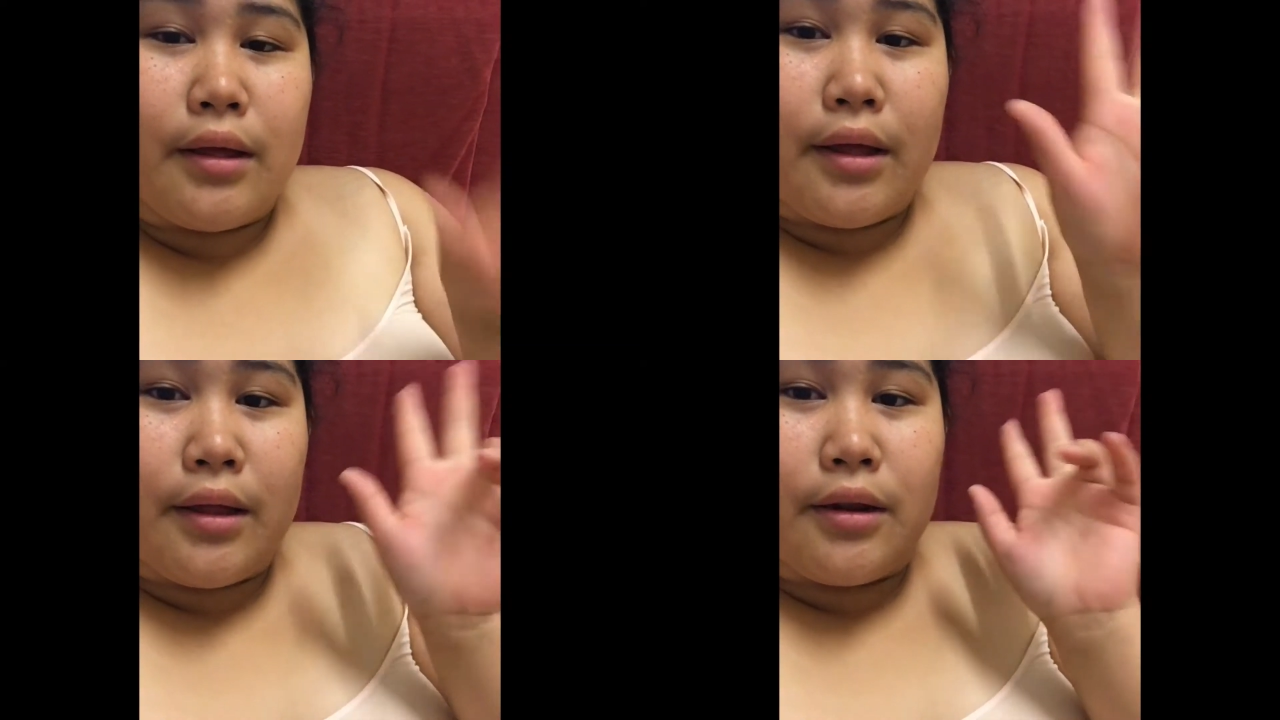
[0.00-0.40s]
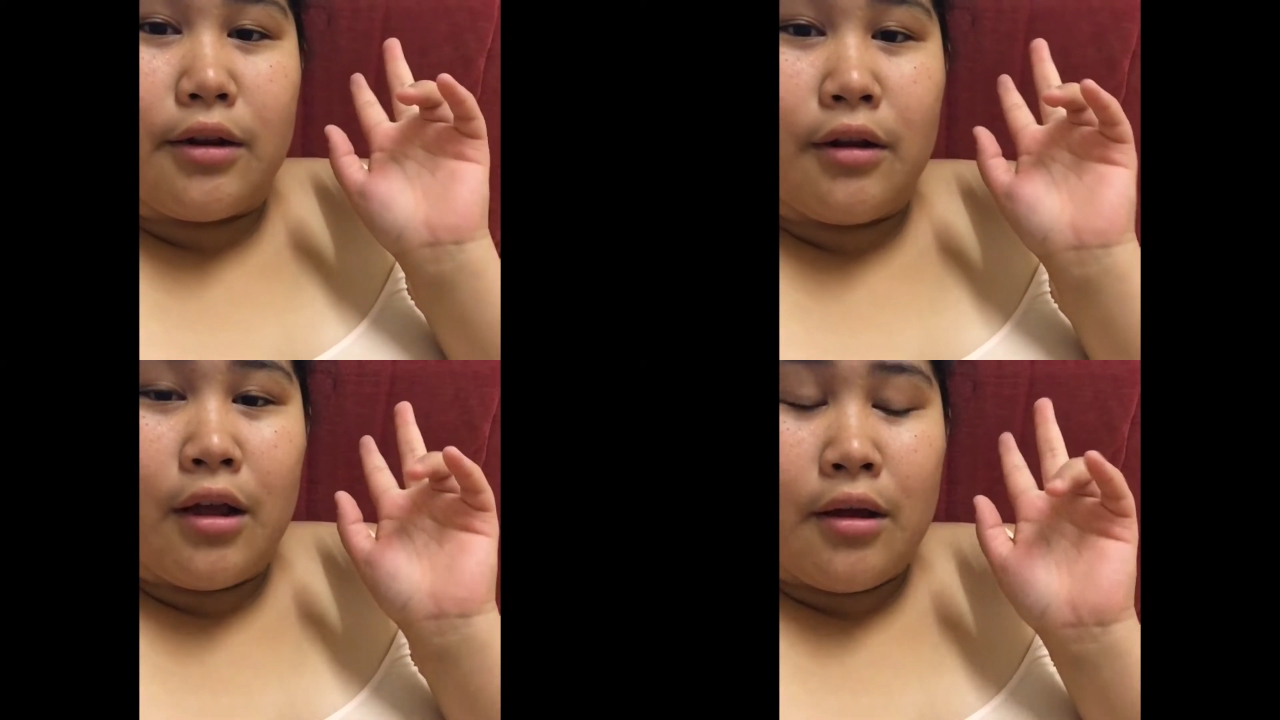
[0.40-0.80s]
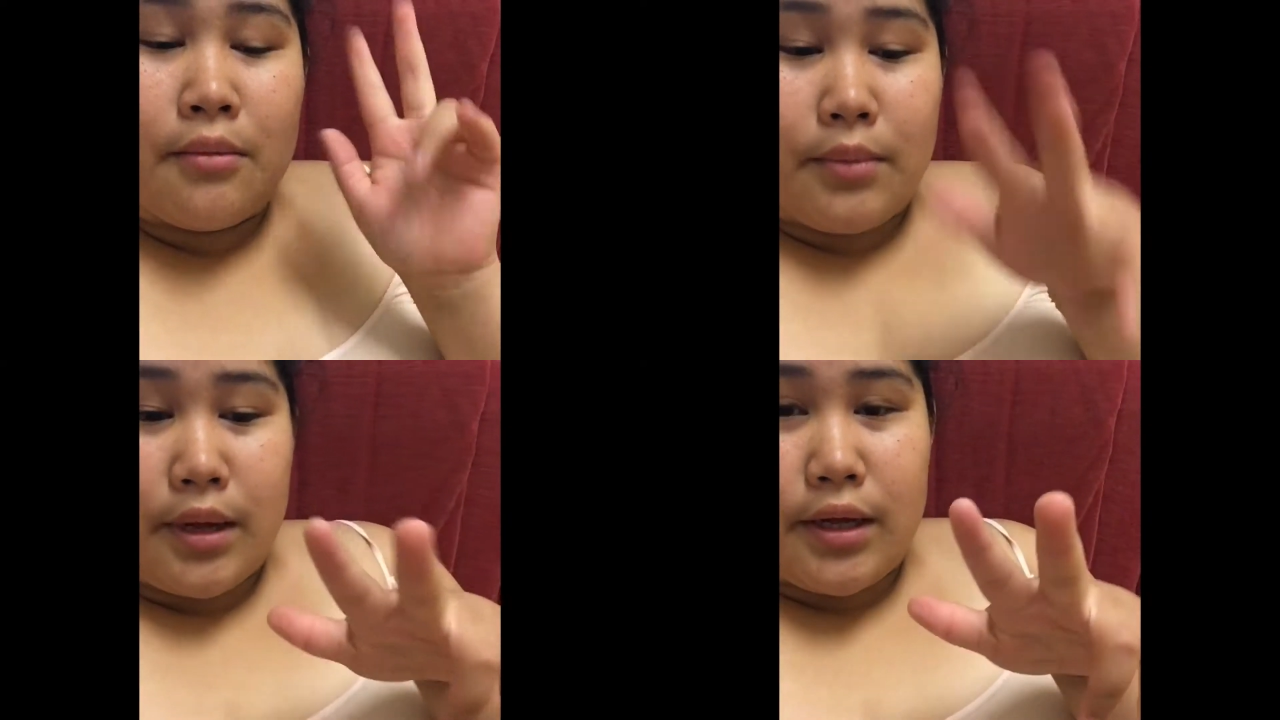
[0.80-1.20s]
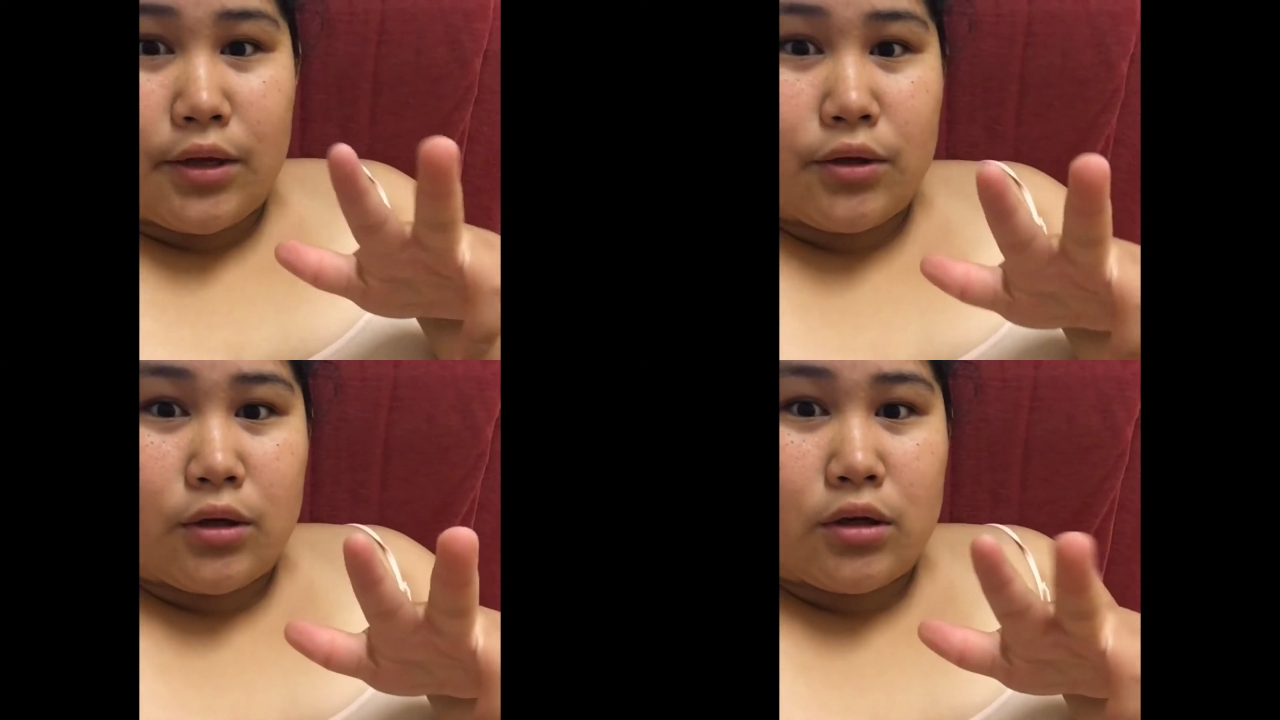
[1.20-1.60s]
and my
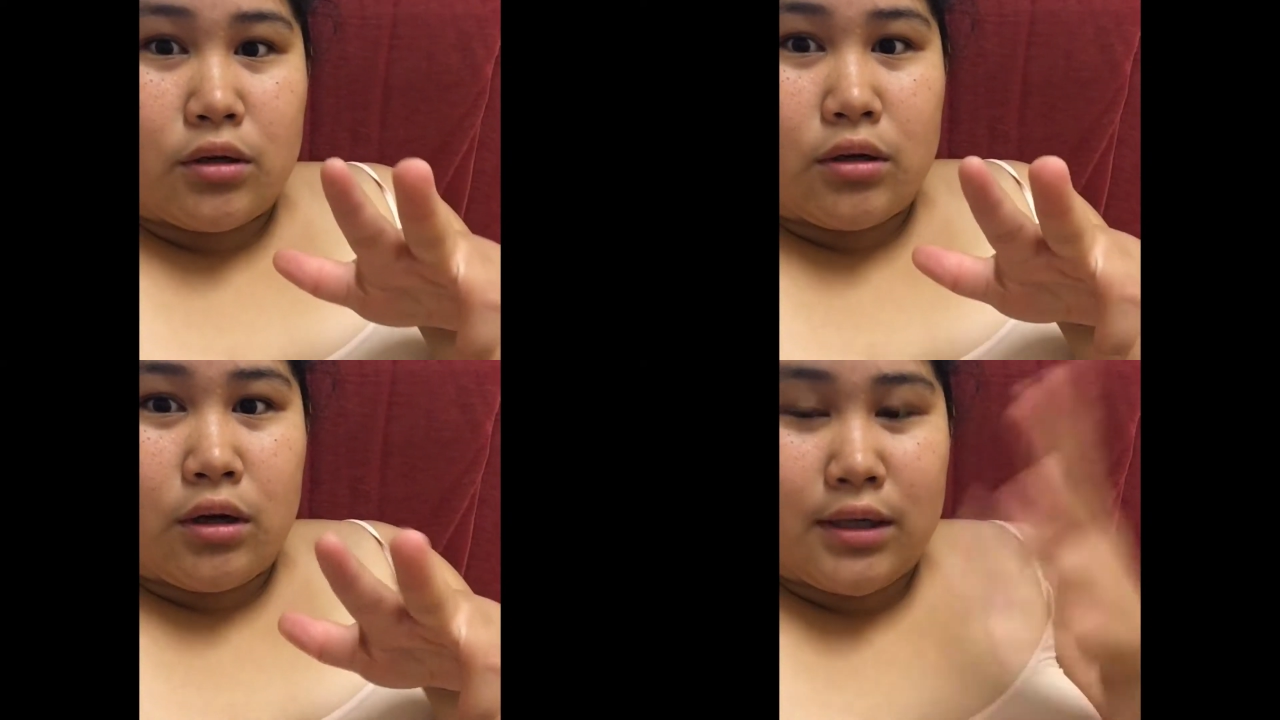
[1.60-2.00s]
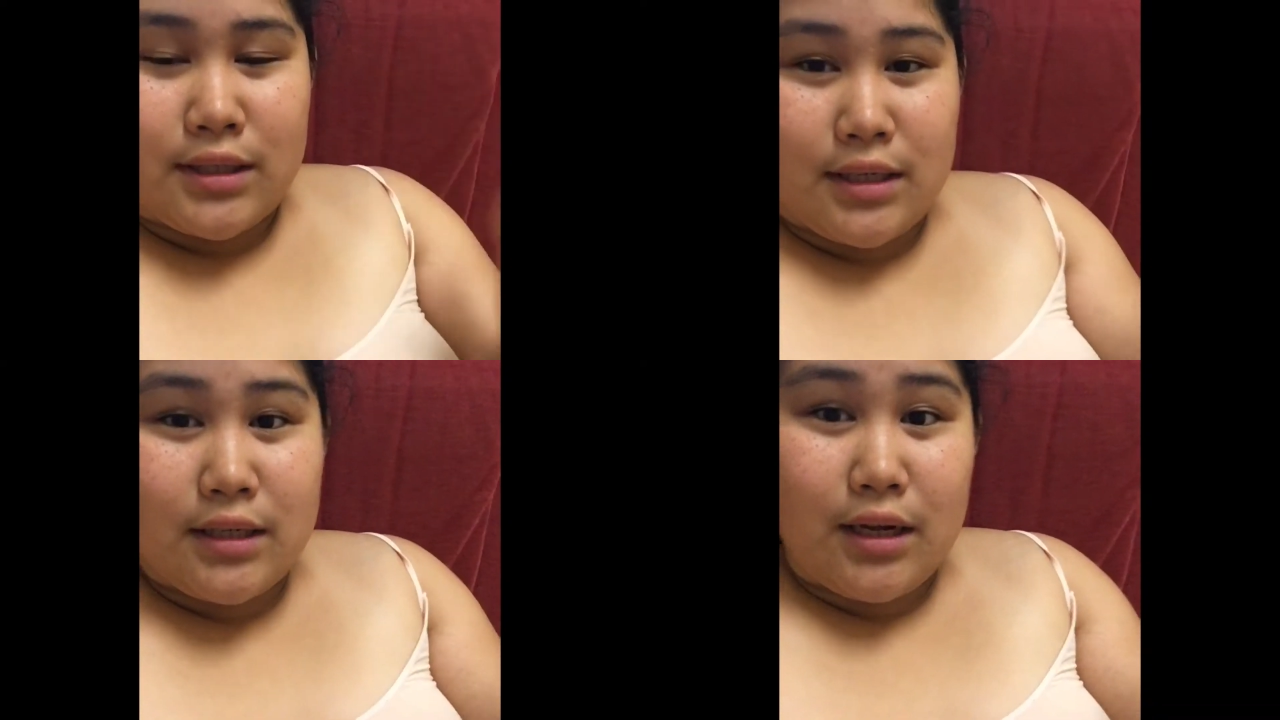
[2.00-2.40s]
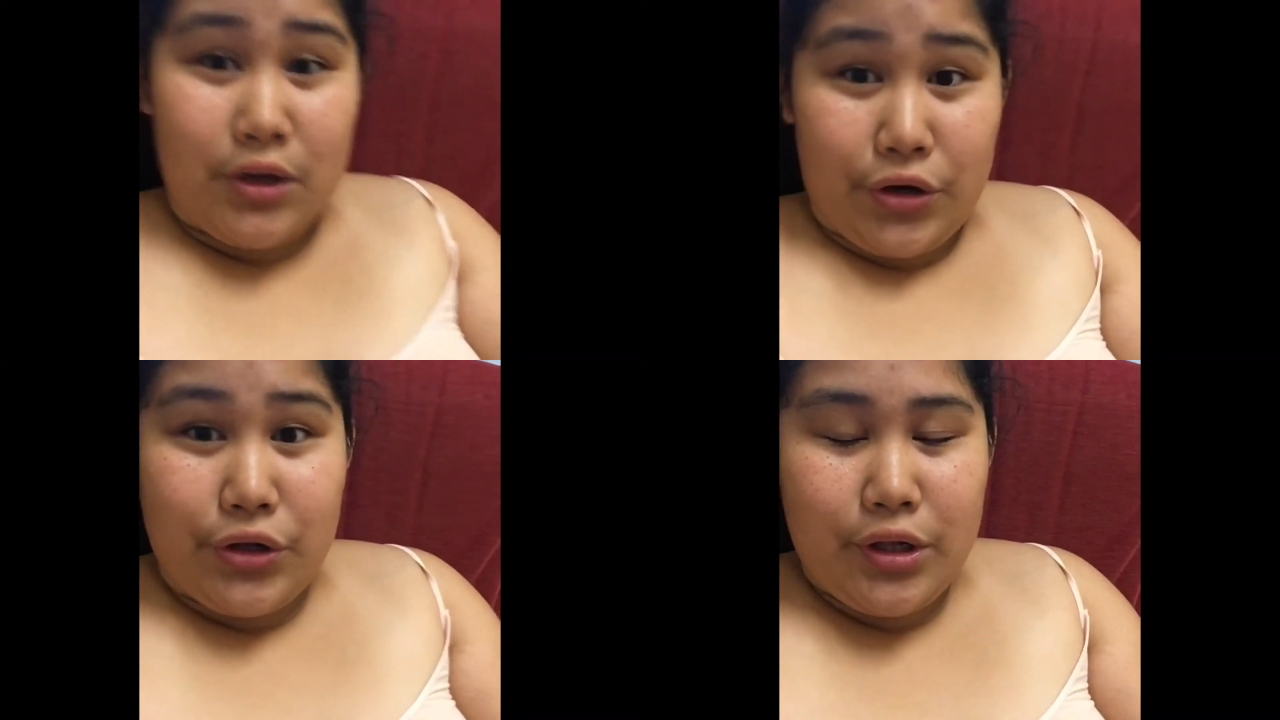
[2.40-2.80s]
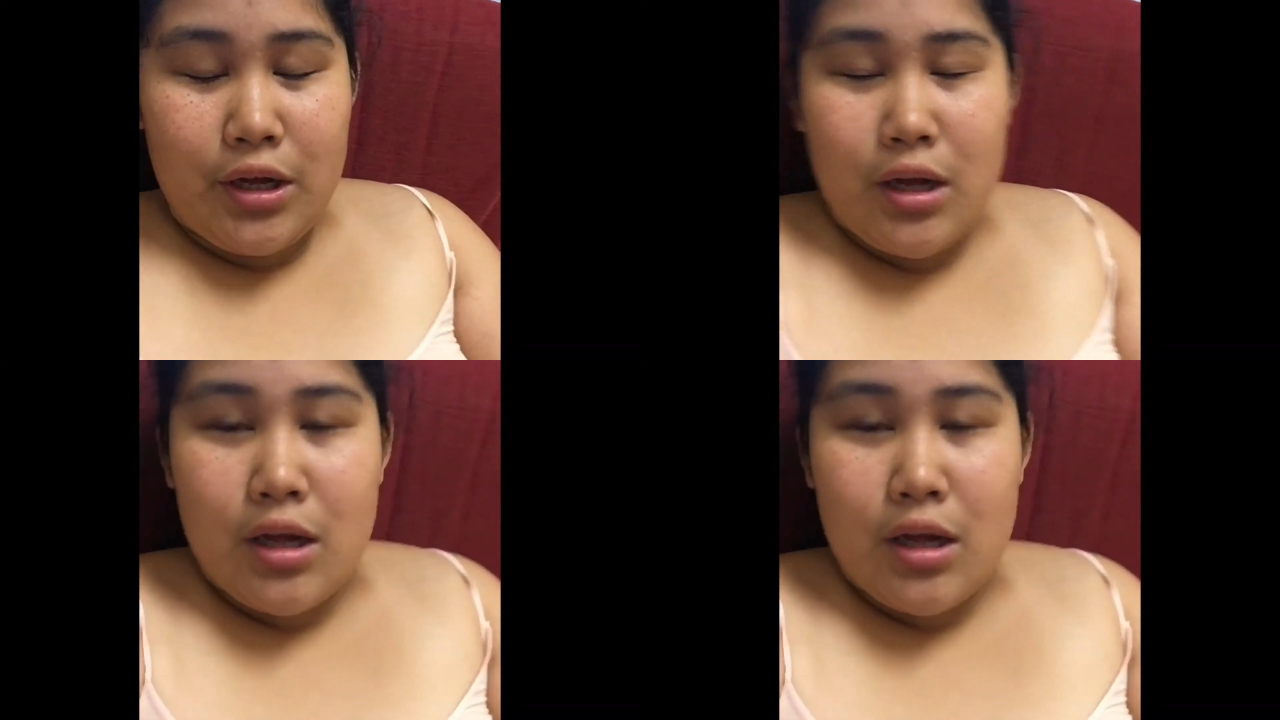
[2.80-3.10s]
cousin, a girl,